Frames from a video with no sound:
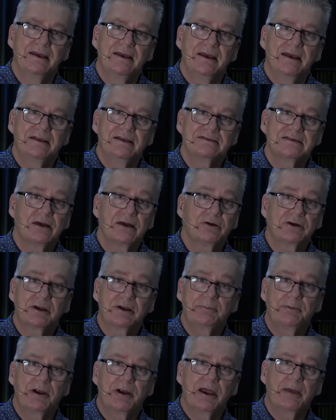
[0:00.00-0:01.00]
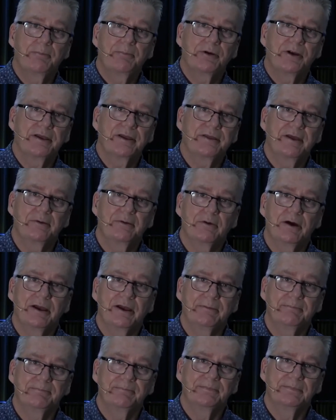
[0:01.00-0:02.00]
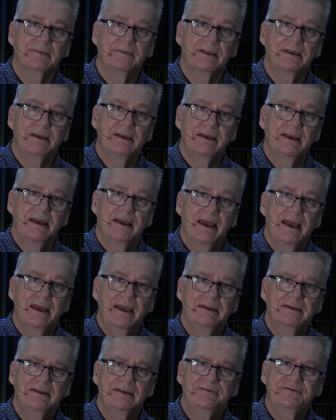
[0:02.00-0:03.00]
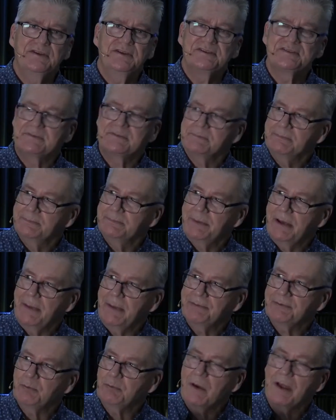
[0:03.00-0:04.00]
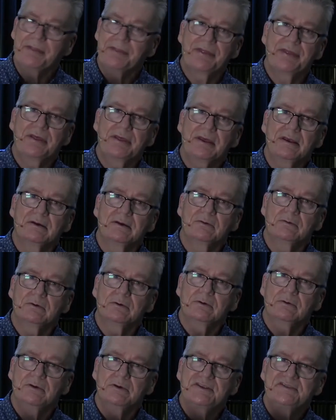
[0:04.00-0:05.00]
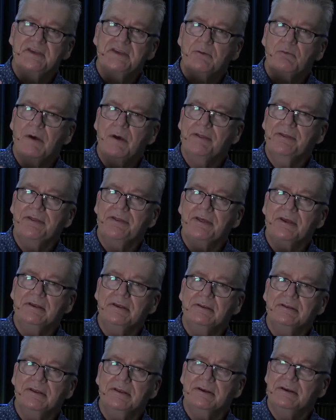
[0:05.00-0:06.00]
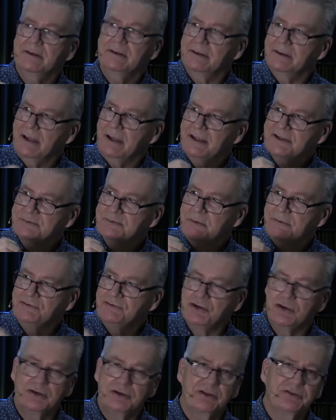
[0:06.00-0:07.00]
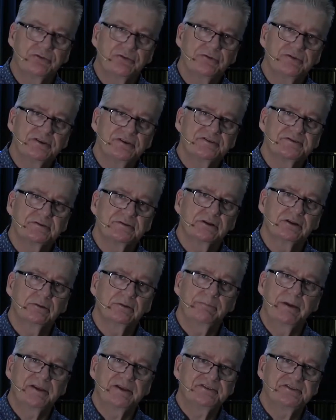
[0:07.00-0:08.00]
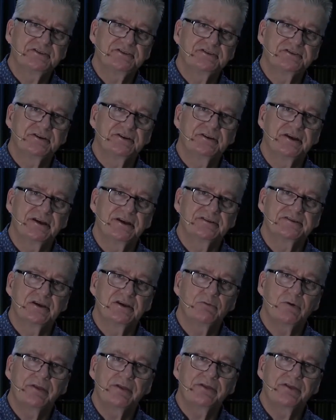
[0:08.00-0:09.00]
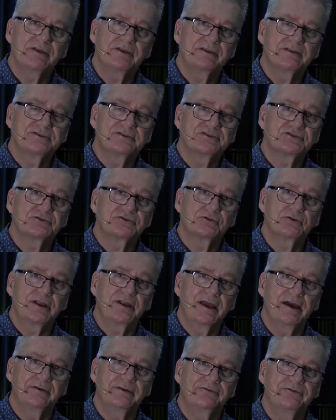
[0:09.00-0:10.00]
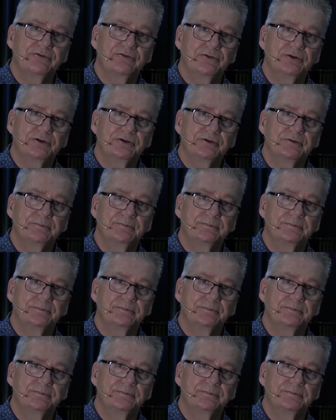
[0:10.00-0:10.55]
And so I'm going to pray a prayer that way. And if there's perhaps one thing, is there one thing that as we've journeyed through this little passage today, is there one thing that has stood out for you?